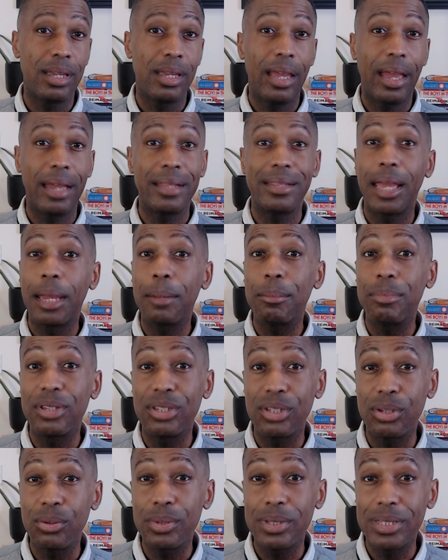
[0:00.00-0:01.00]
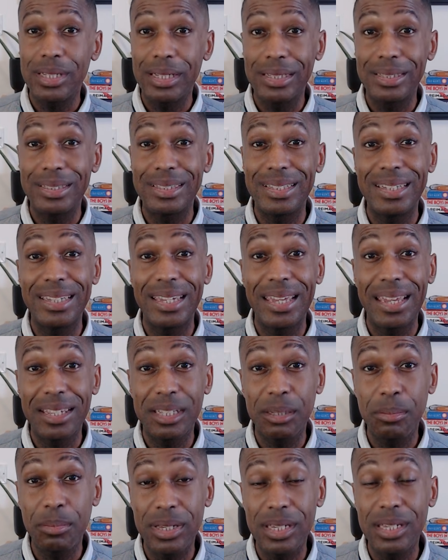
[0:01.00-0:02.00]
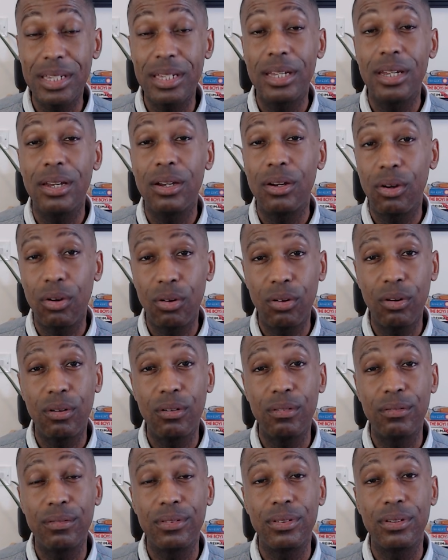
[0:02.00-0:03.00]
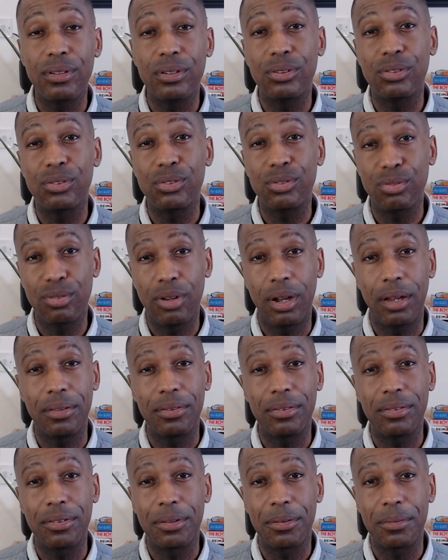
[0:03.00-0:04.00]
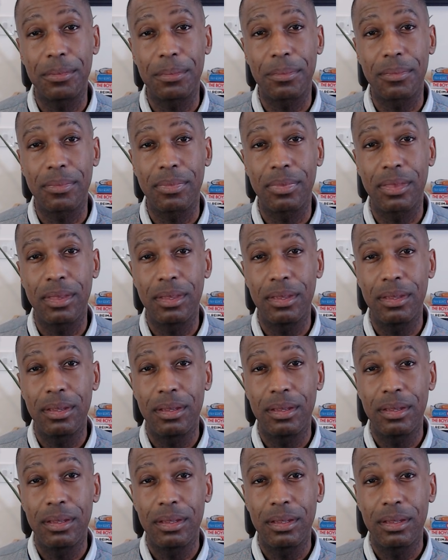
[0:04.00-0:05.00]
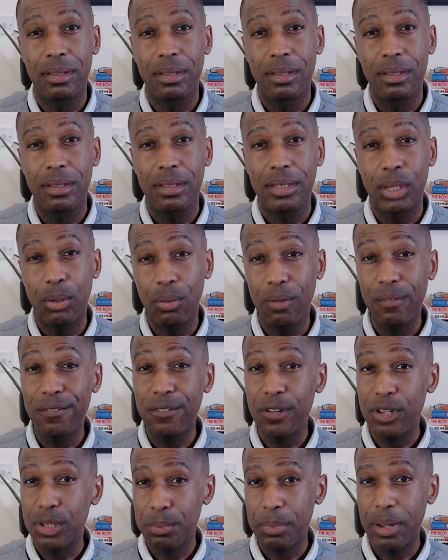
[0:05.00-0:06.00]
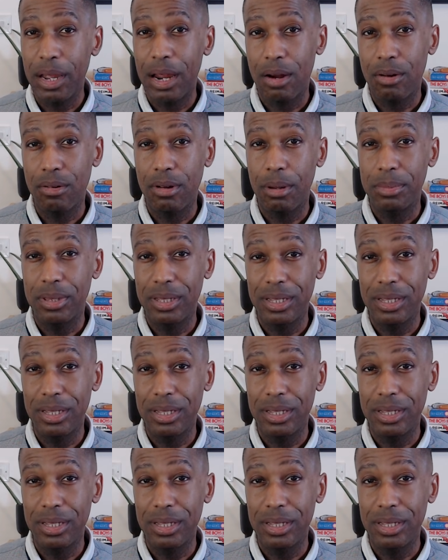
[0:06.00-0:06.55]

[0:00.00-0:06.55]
and ambiguity is the enemy of trust. Now, on first power up, the